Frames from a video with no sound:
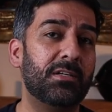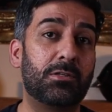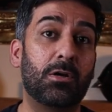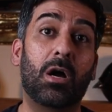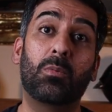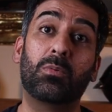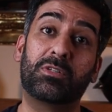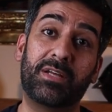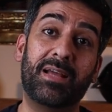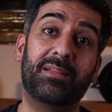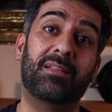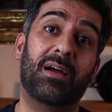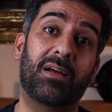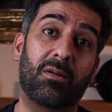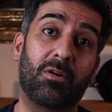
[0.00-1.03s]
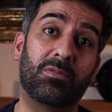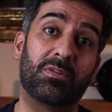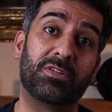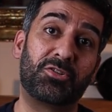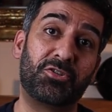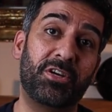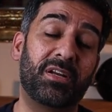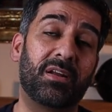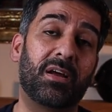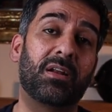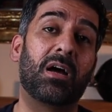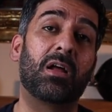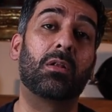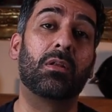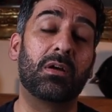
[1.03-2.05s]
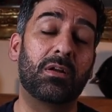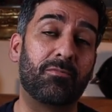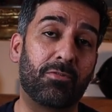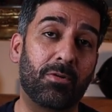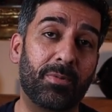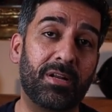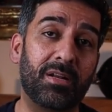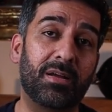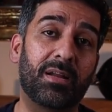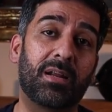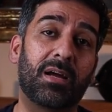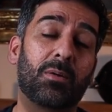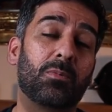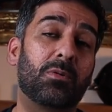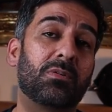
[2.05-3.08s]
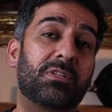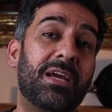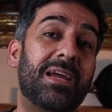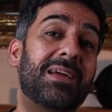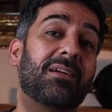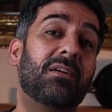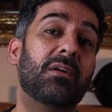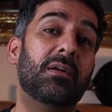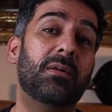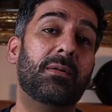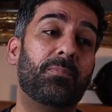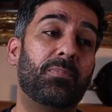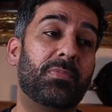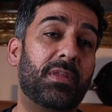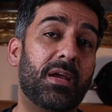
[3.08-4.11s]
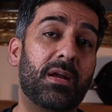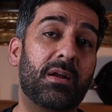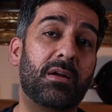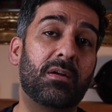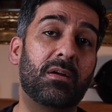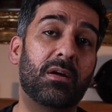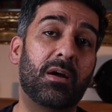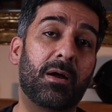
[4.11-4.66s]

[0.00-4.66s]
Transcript: So I will take that on the chin, and I'll learn from it, and I will take their.